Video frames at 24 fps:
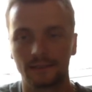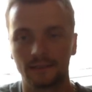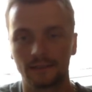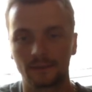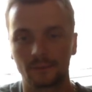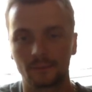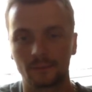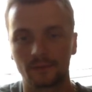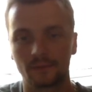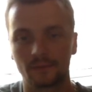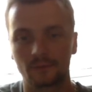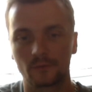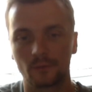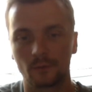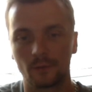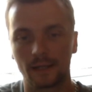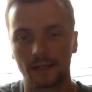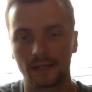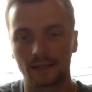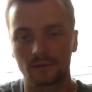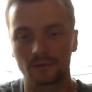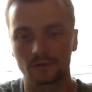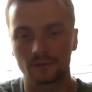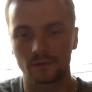There's been a few
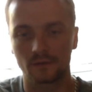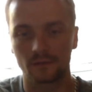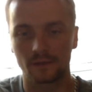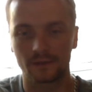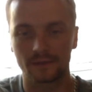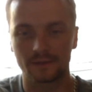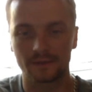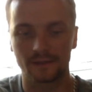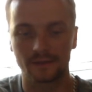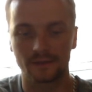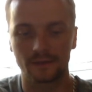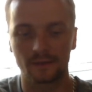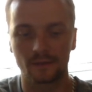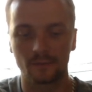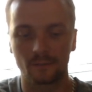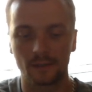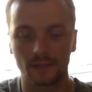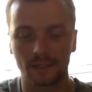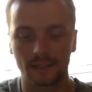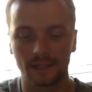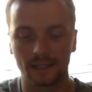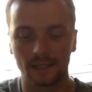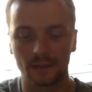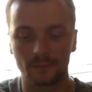articles on that saying that they
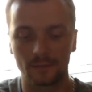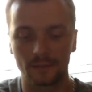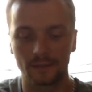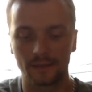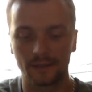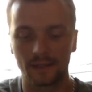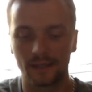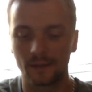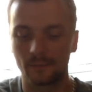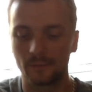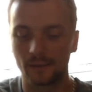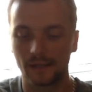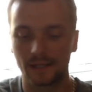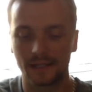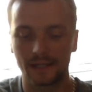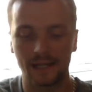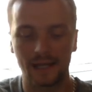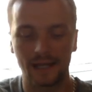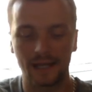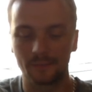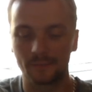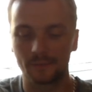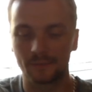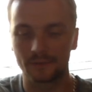might get him in there, but I
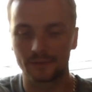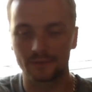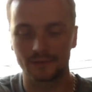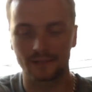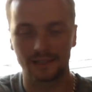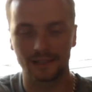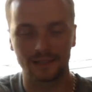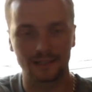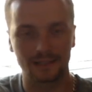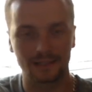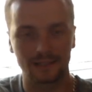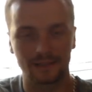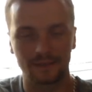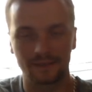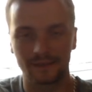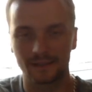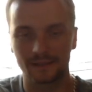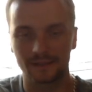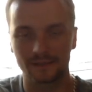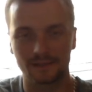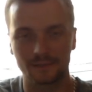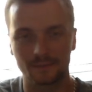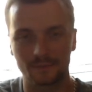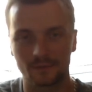can't imagine that.
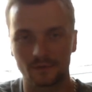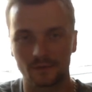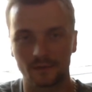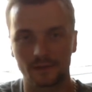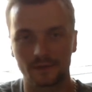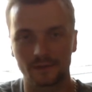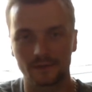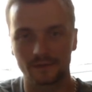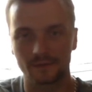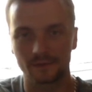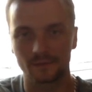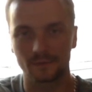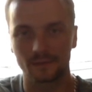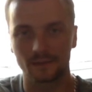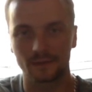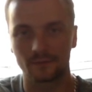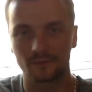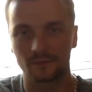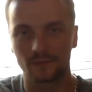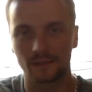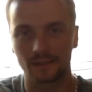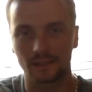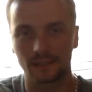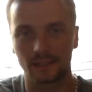That seems crazy to me
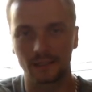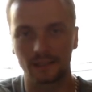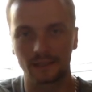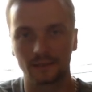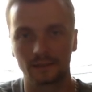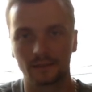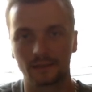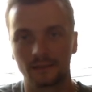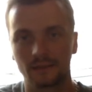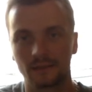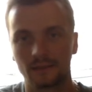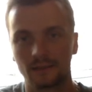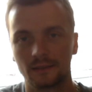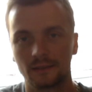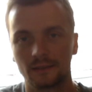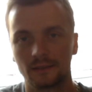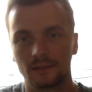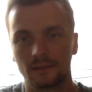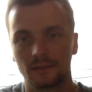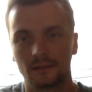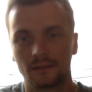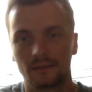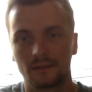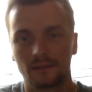if you had, like,
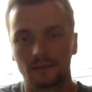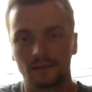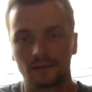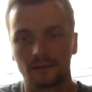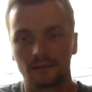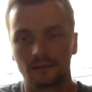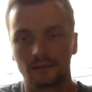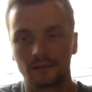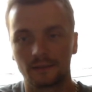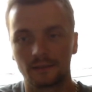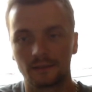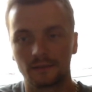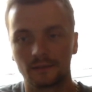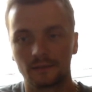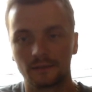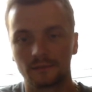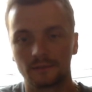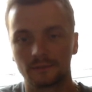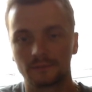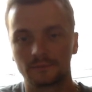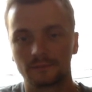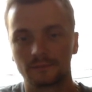you know.